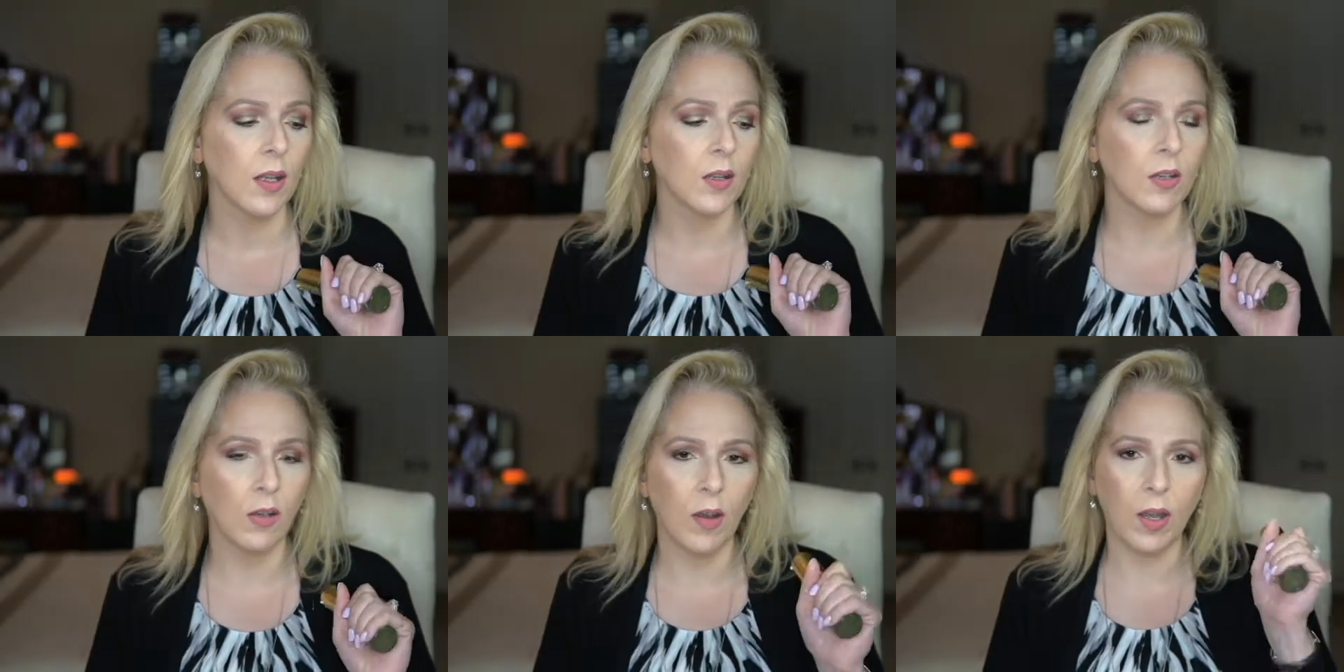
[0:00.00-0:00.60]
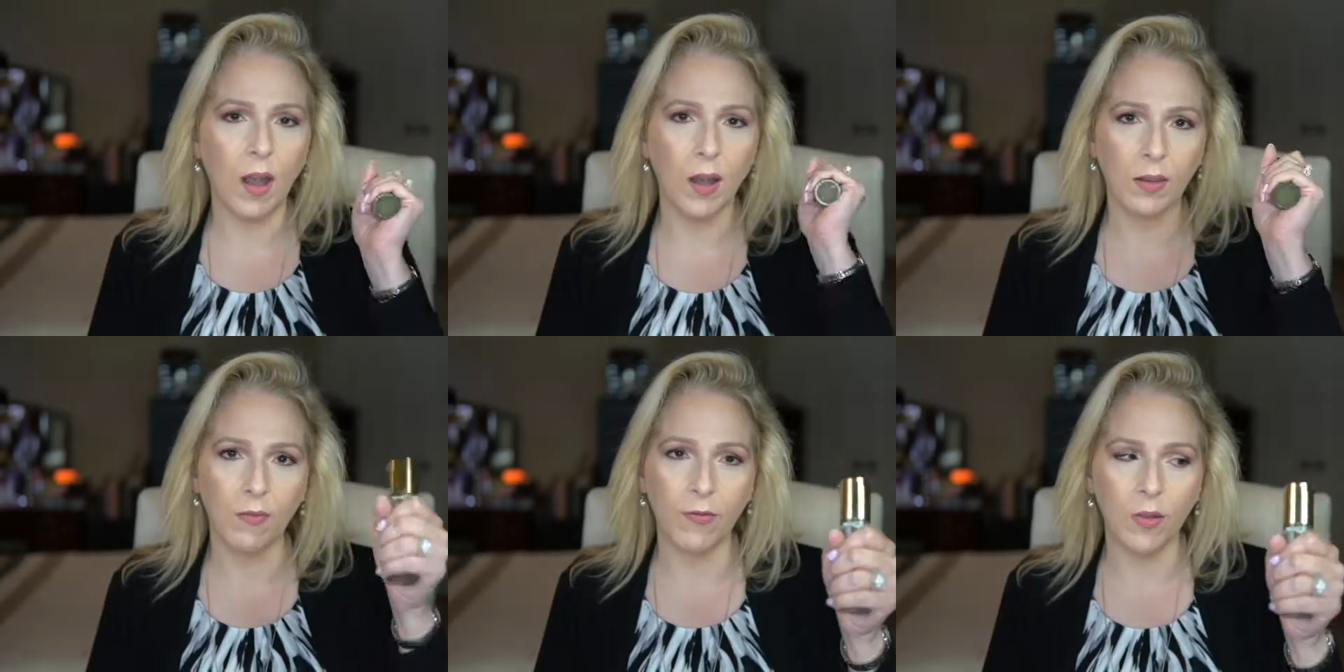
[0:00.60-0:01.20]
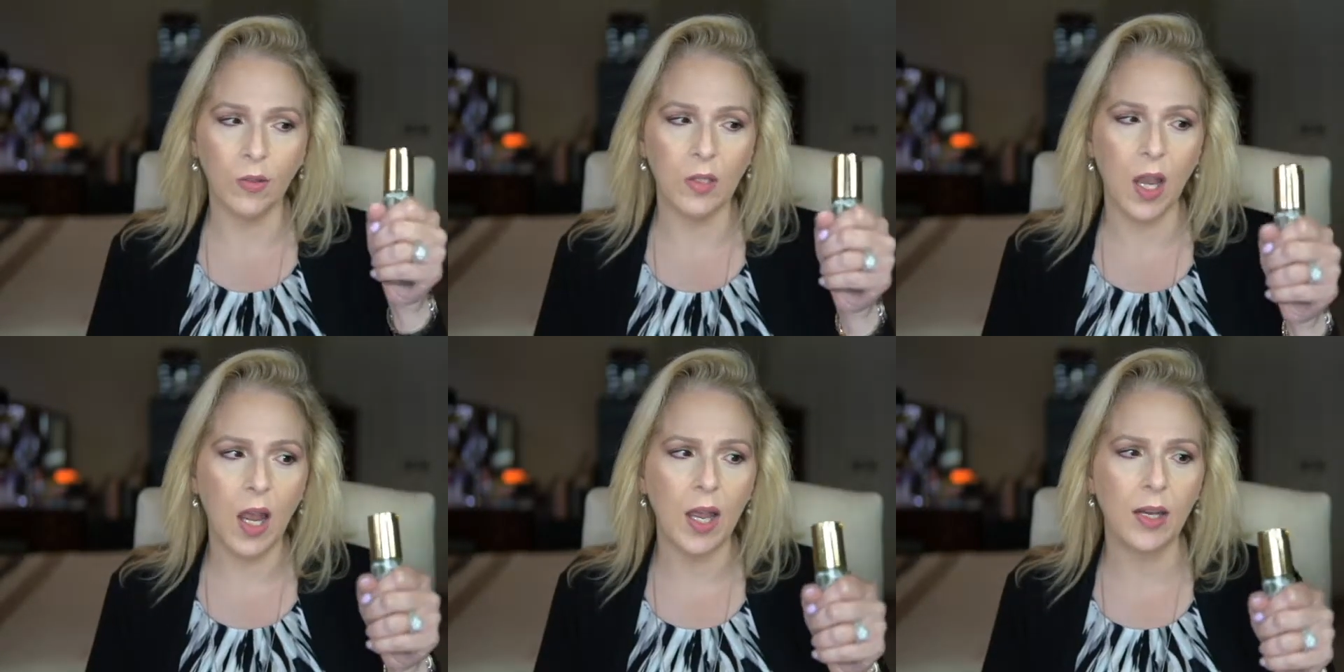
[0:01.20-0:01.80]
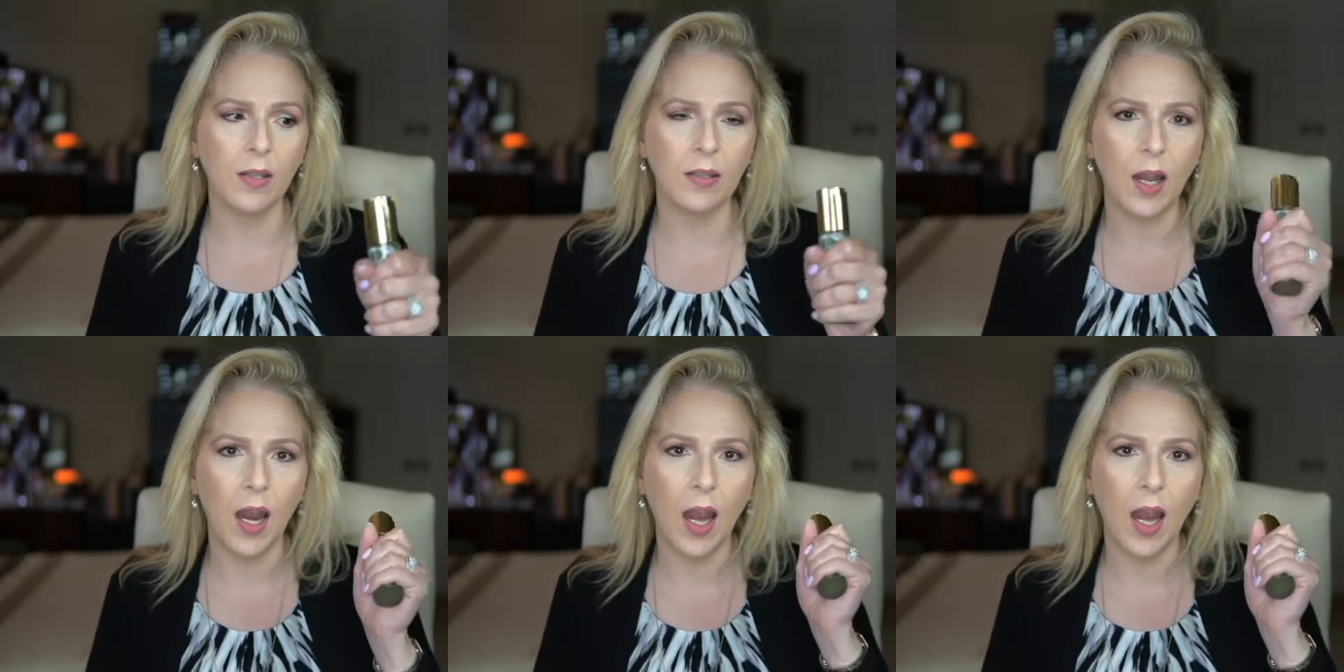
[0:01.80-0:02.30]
So I got the full size,